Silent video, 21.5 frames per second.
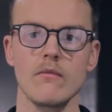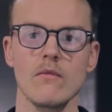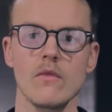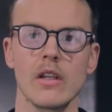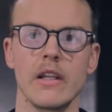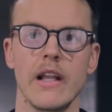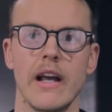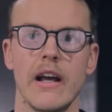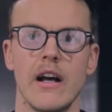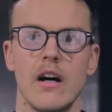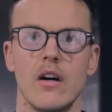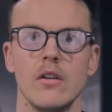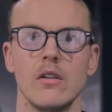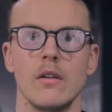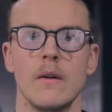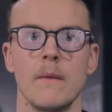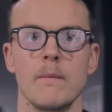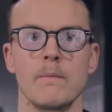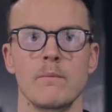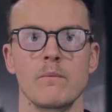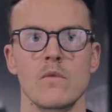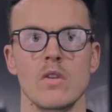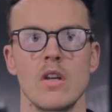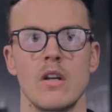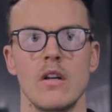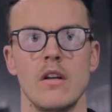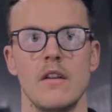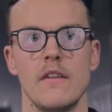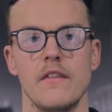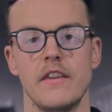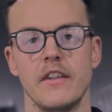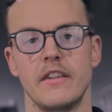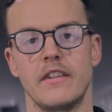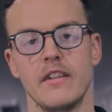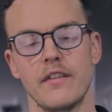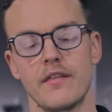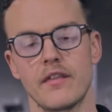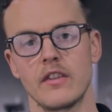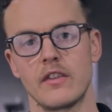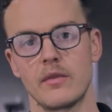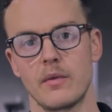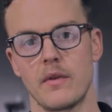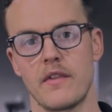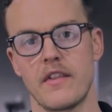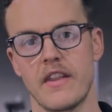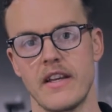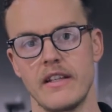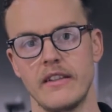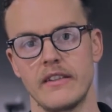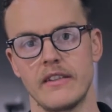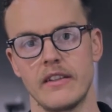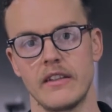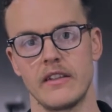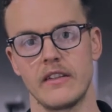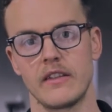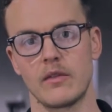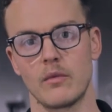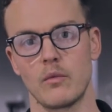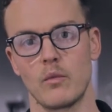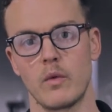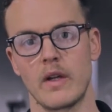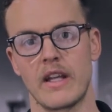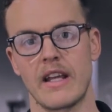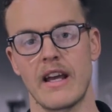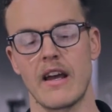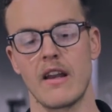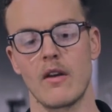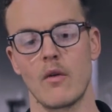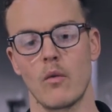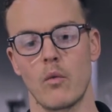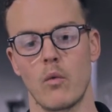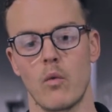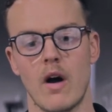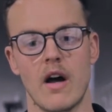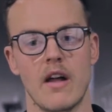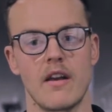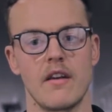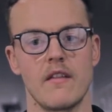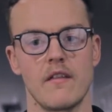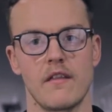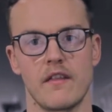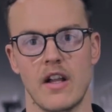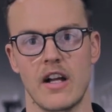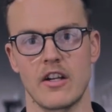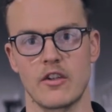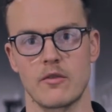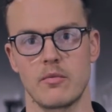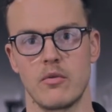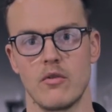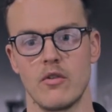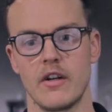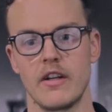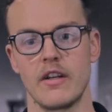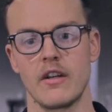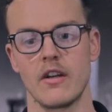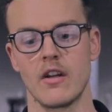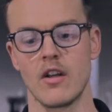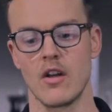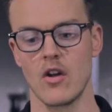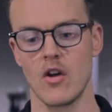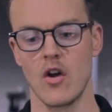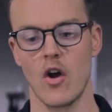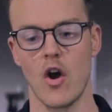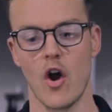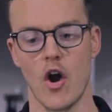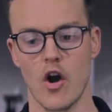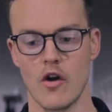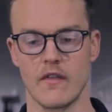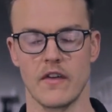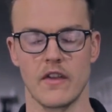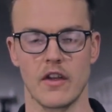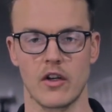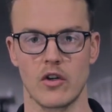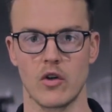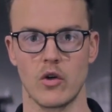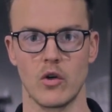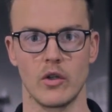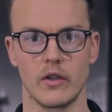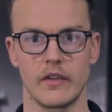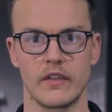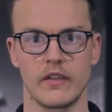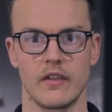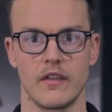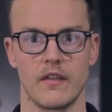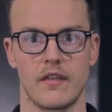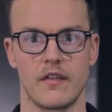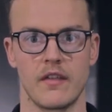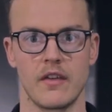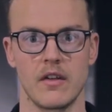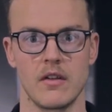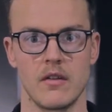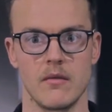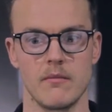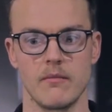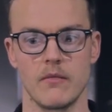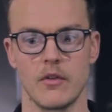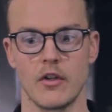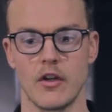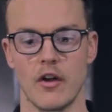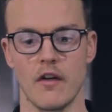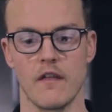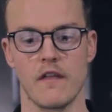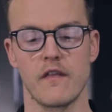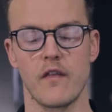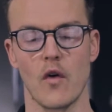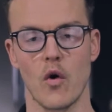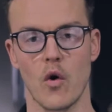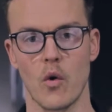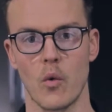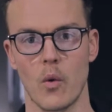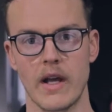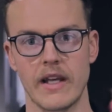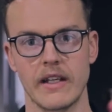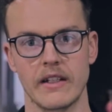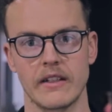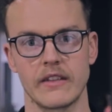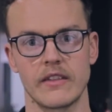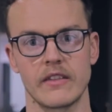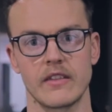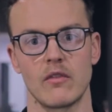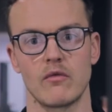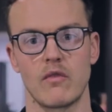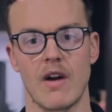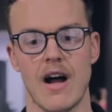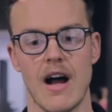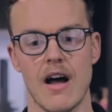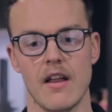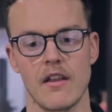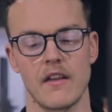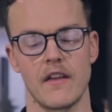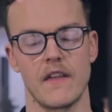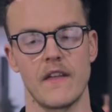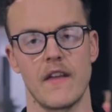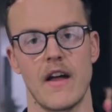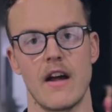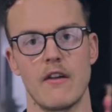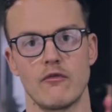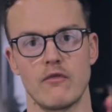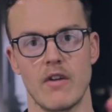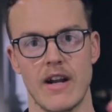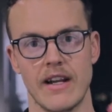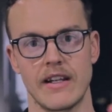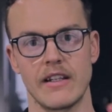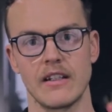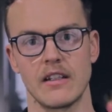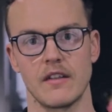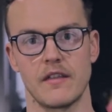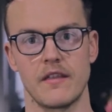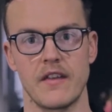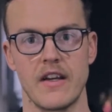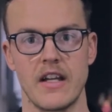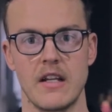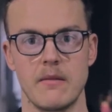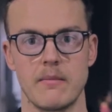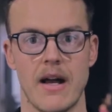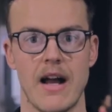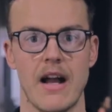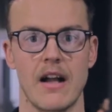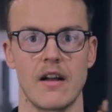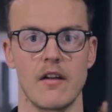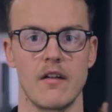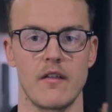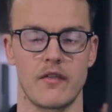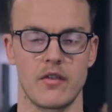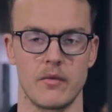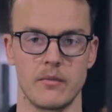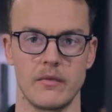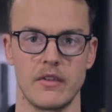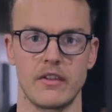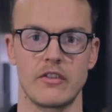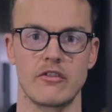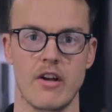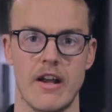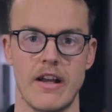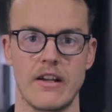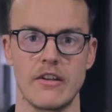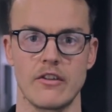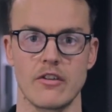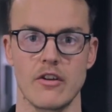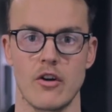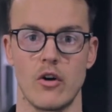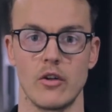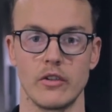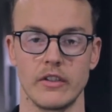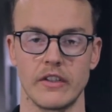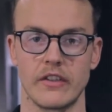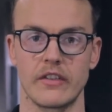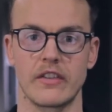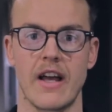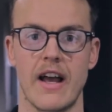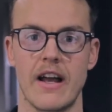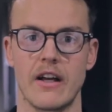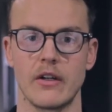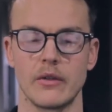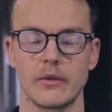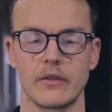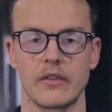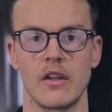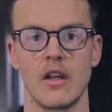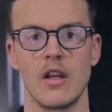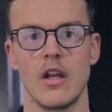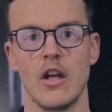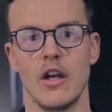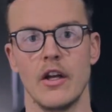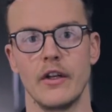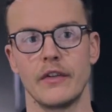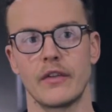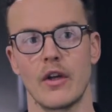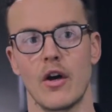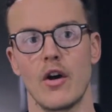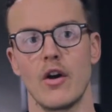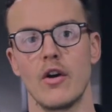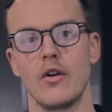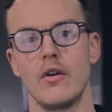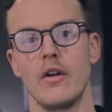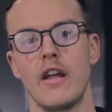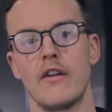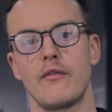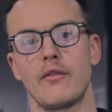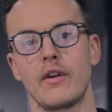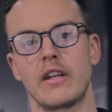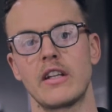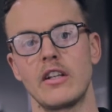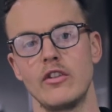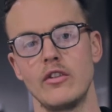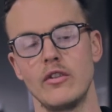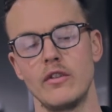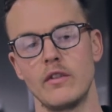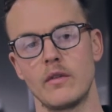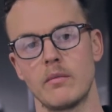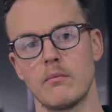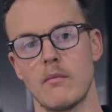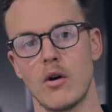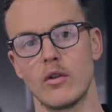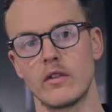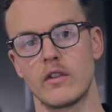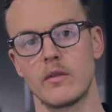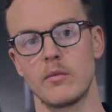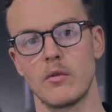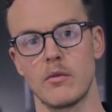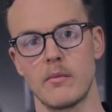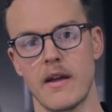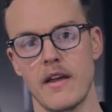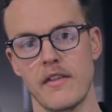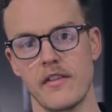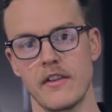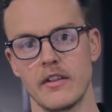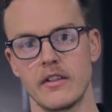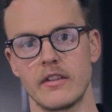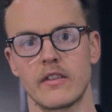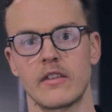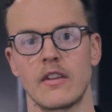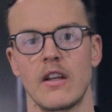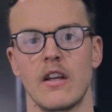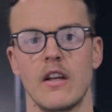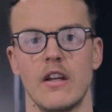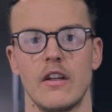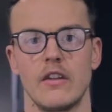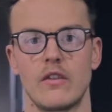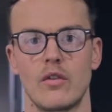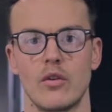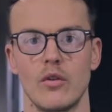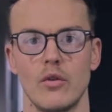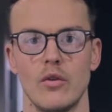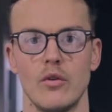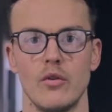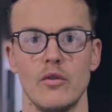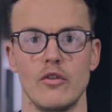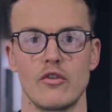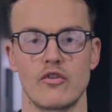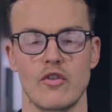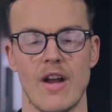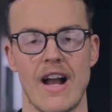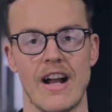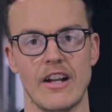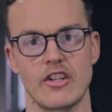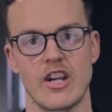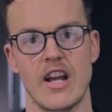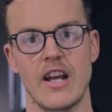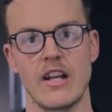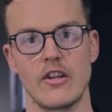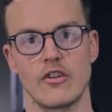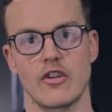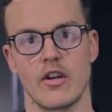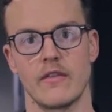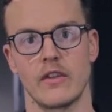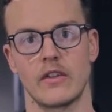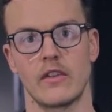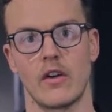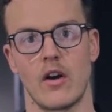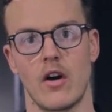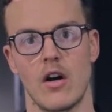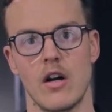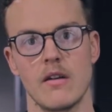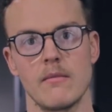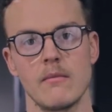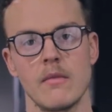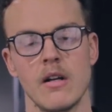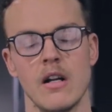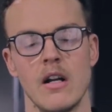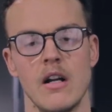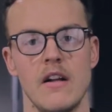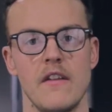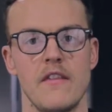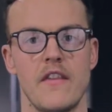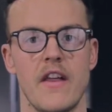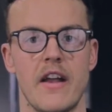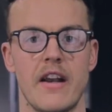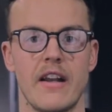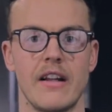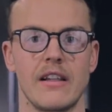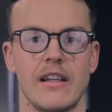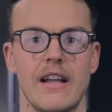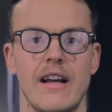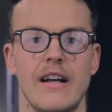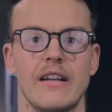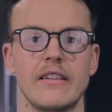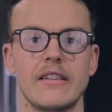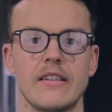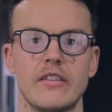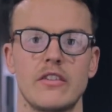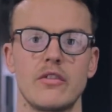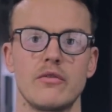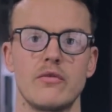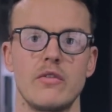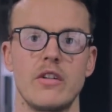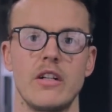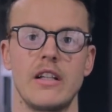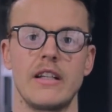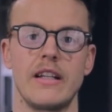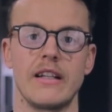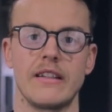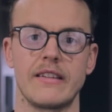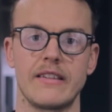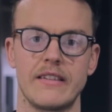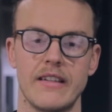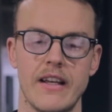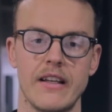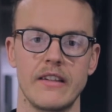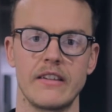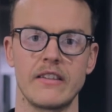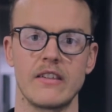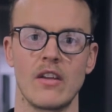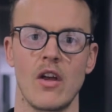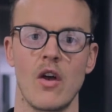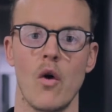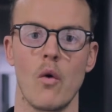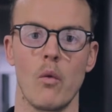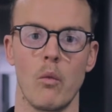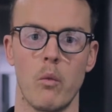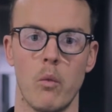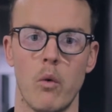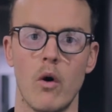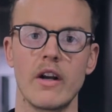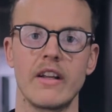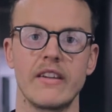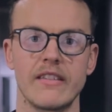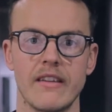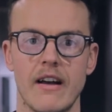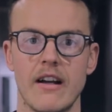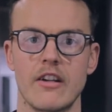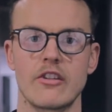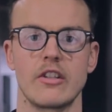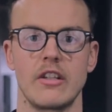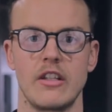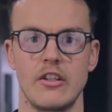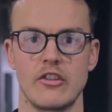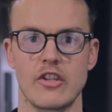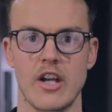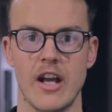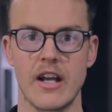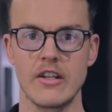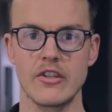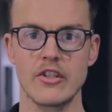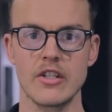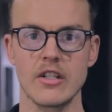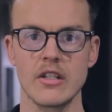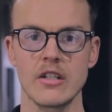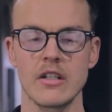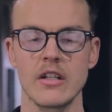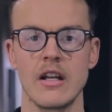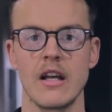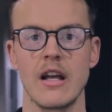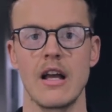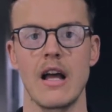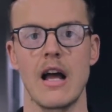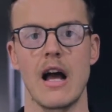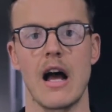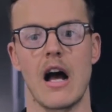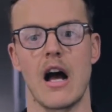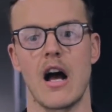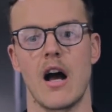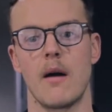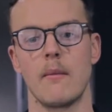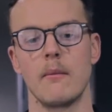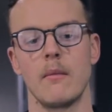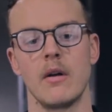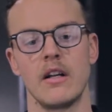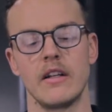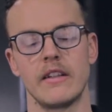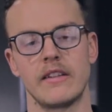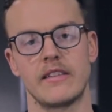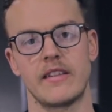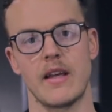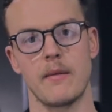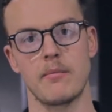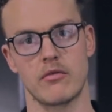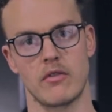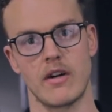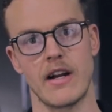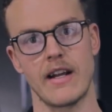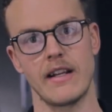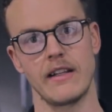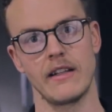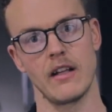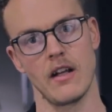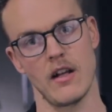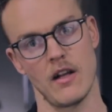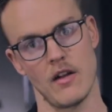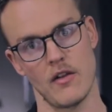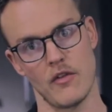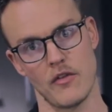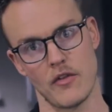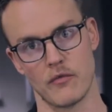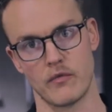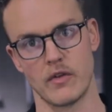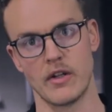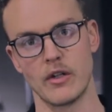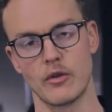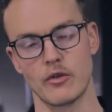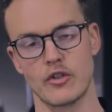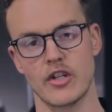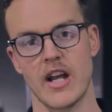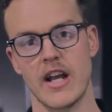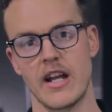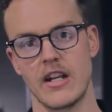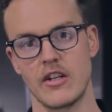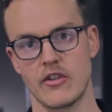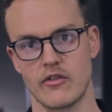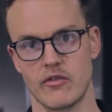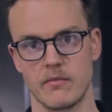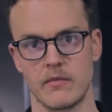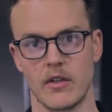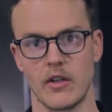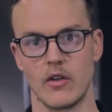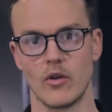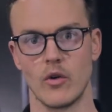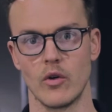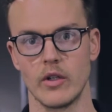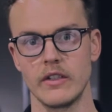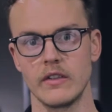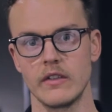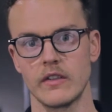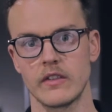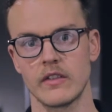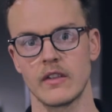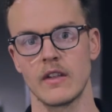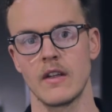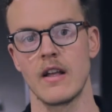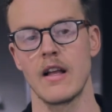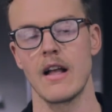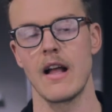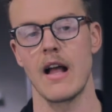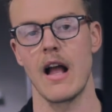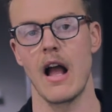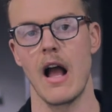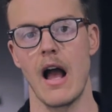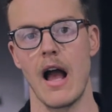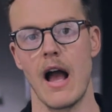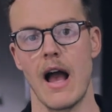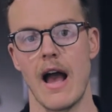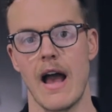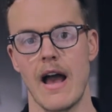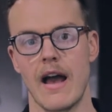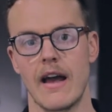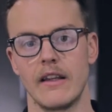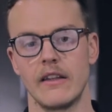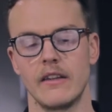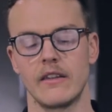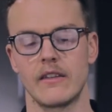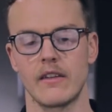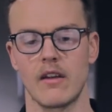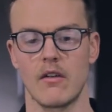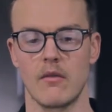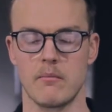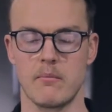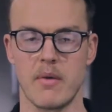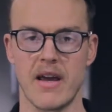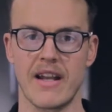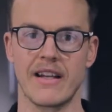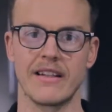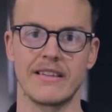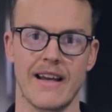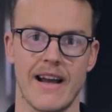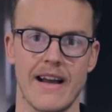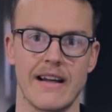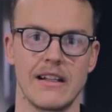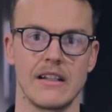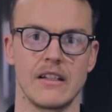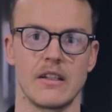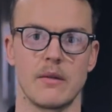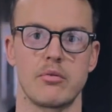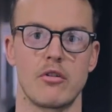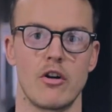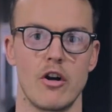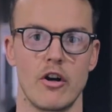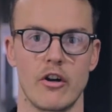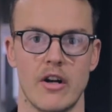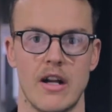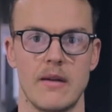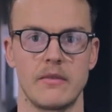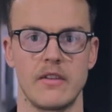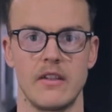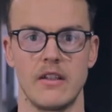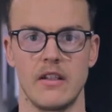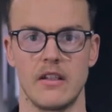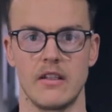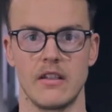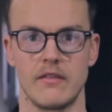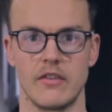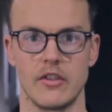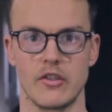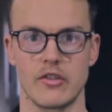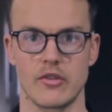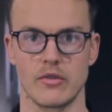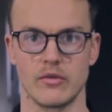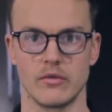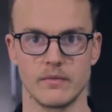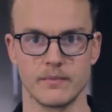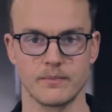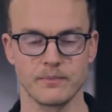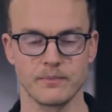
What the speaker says: Now, the difference with these is we get one flashpoint over the course of 4 weeks rather than that regular feedback from the change on the scales. So if we can use multiple methods to track change over time, then it allows us to really assess what is actually changing, separate the real change from the noise, and better tailor the program to the individual.